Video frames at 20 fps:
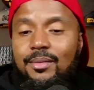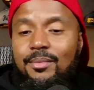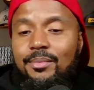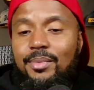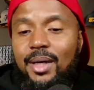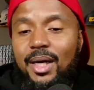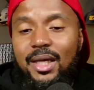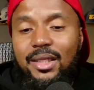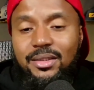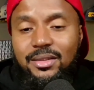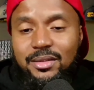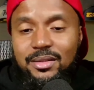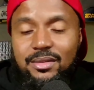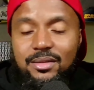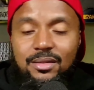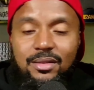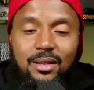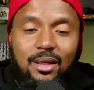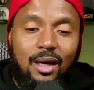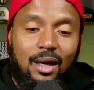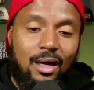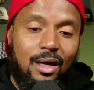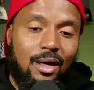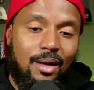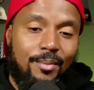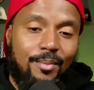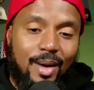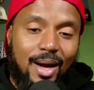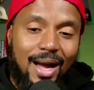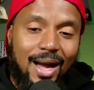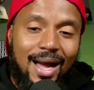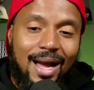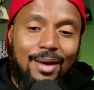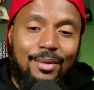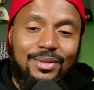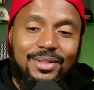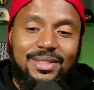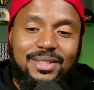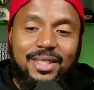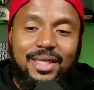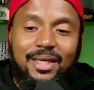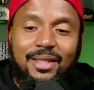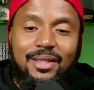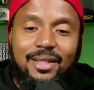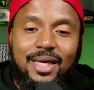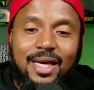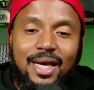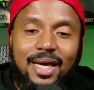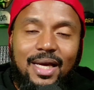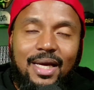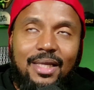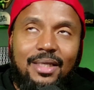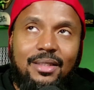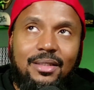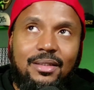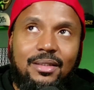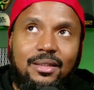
But um, I would say that